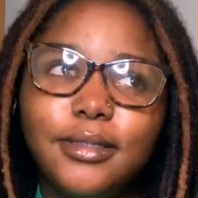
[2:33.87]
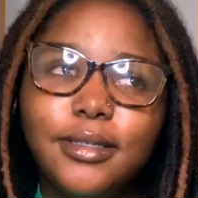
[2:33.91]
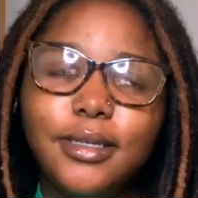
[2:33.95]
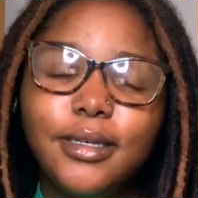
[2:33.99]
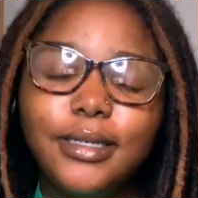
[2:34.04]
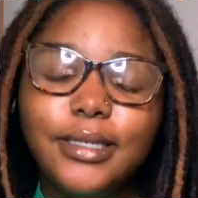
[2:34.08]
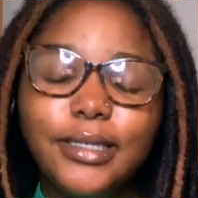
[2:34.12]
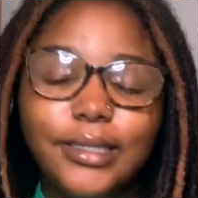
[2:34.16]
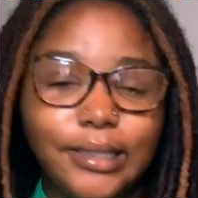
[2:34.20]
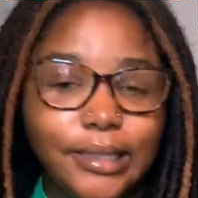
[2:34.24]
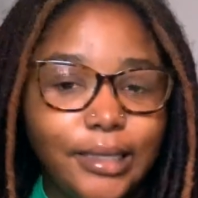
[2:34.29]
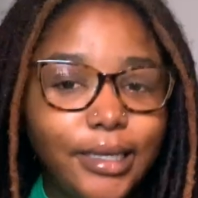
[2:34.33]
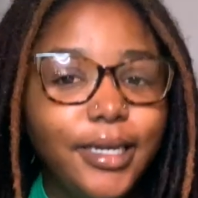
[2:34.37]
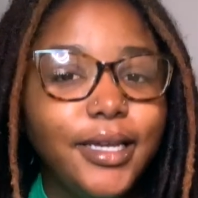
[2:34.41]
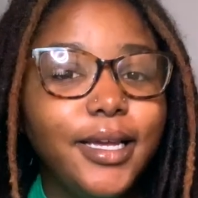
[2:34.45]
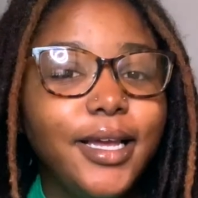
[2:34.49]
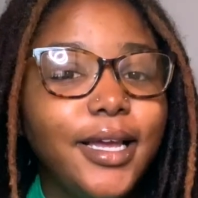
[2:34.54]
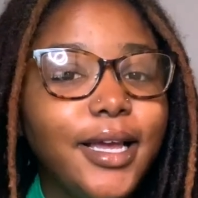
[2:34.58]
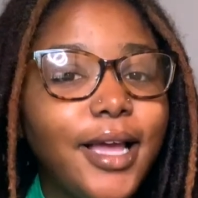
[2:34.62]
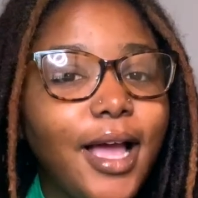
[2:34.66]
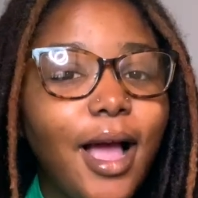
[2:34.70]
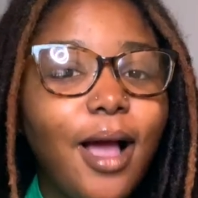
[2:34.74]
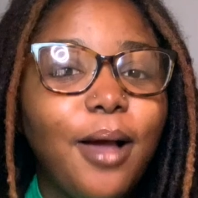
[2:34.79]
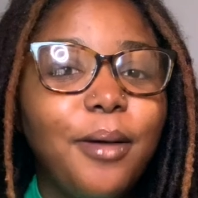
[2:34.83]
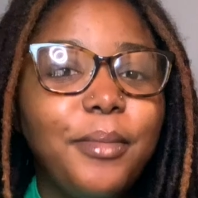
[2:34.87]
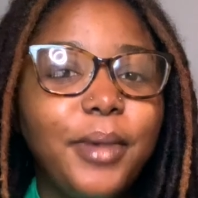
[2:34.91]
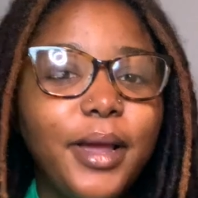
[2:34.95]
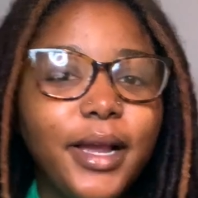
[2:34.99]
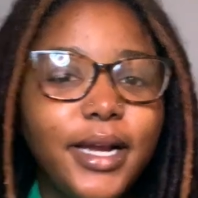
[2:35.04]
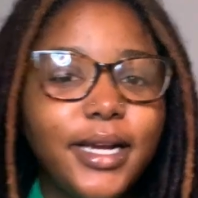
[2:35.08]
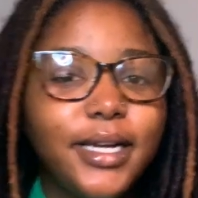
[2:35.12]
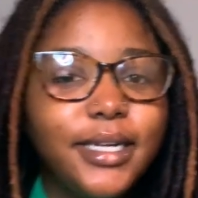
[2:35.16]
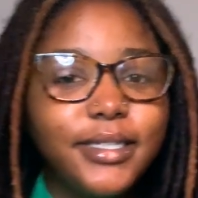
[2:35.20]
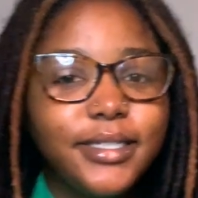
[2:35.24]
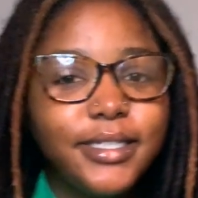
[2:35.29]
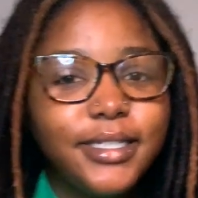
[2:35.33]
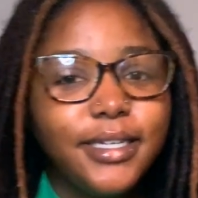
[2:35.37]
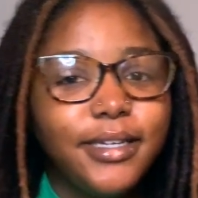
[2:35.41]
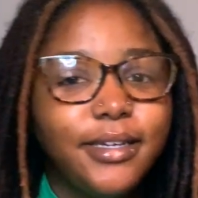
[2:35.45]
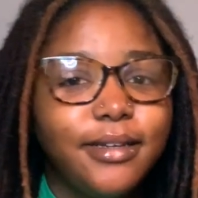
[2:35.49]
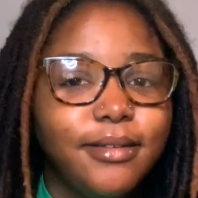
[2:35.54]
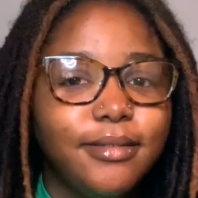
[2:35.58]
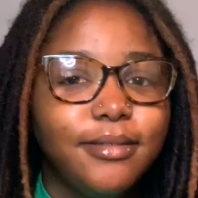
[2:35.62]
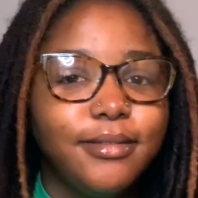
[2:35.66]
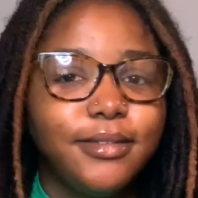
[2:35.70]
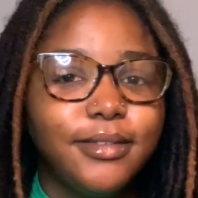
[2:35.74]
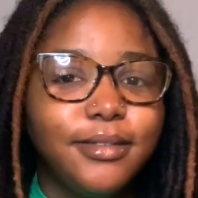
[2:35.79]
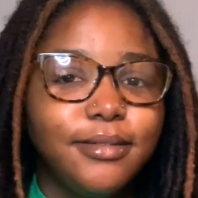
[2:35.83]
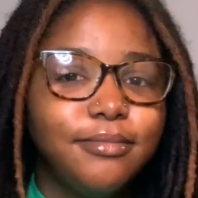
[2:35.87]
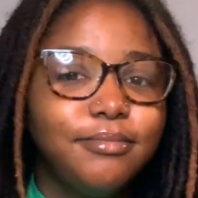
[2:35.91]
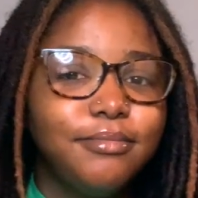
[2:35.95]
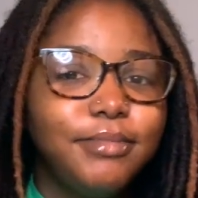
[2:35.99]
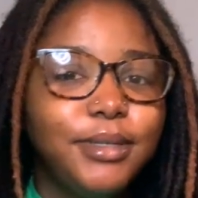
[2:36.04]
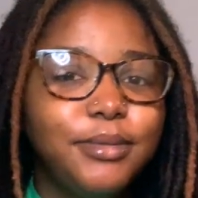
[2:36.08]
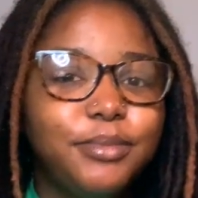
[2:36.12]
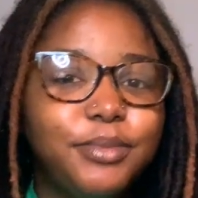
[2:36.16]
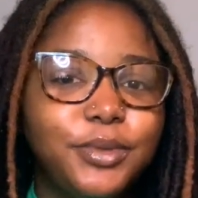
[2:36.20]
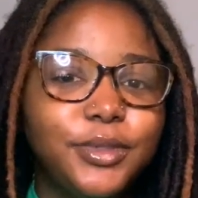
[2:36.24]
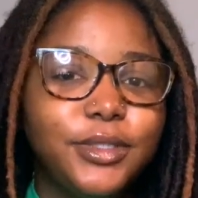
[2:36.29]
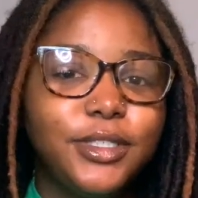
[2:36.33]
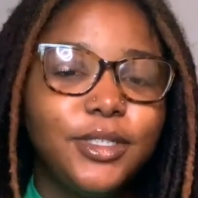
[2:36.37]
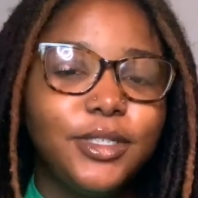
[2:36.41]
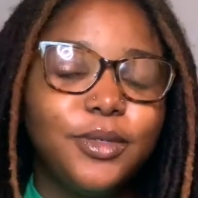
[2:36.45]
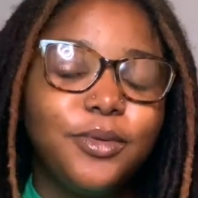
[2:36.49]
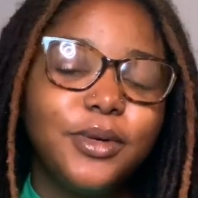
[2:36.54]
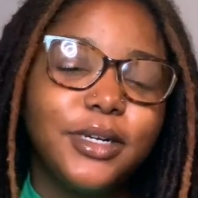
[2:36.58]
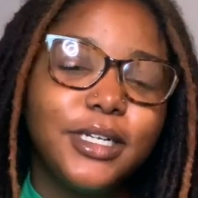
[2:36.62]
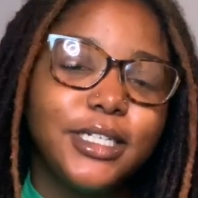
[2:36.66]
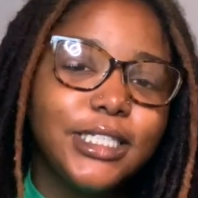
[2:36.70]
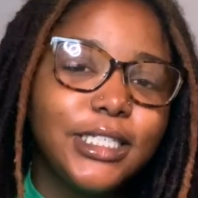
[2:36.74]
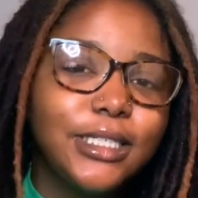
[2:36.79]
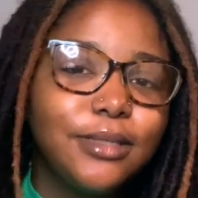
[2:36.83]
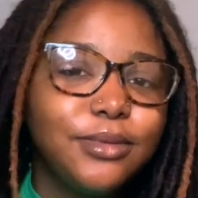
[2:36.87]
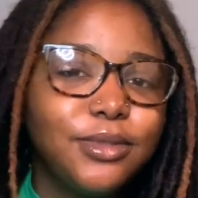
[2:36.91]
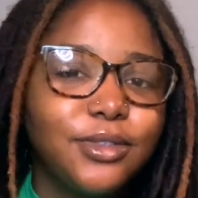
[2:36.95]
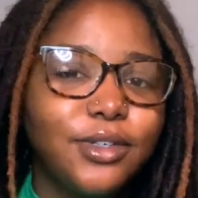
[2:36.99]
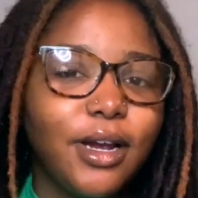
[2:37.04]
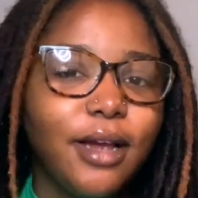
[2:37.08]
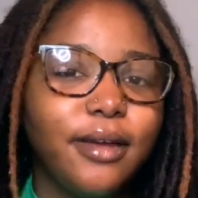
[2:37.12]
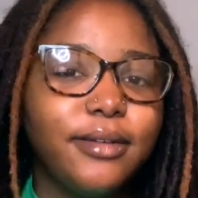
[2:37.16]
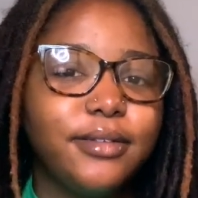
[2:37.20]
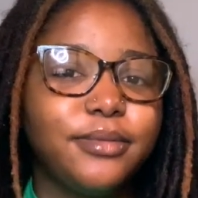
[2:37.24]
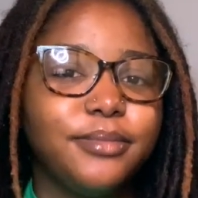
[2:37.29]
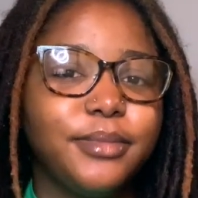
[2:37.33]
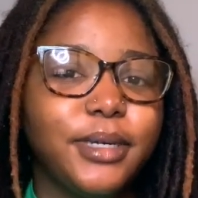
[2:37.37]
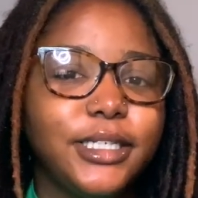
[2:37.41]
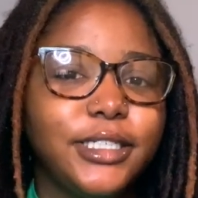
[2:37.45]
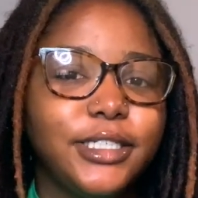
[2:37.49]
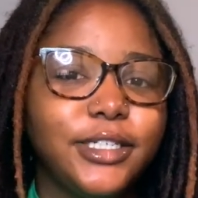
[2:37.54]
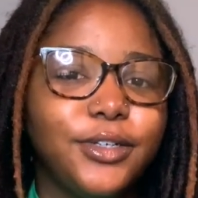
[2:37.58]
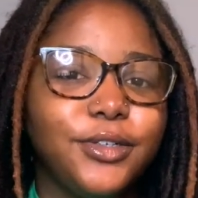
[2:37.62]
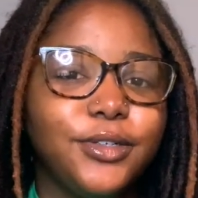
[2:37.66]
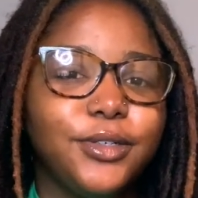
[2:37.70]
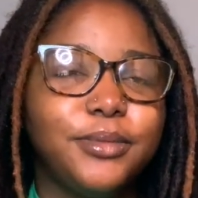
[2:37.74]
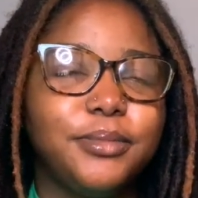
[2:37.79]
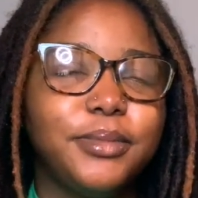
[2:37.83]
Like, how am I gonna get people to want to subscribe to my channel?